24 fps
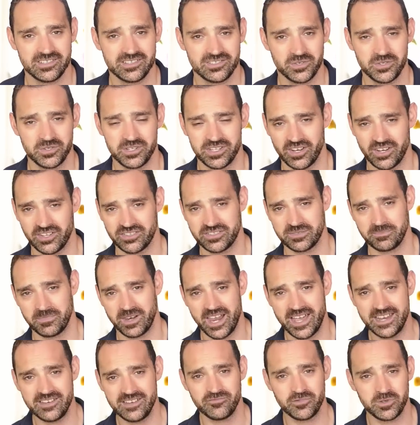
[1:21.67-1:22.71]
So you got some
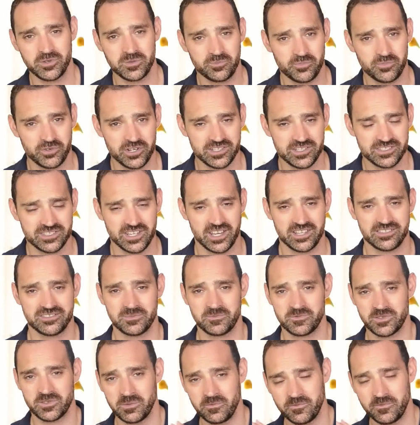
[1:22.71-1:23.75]
Lightroom presets
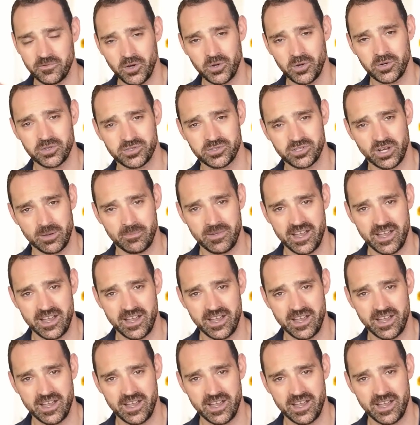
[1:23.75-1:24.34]
and some Photoshop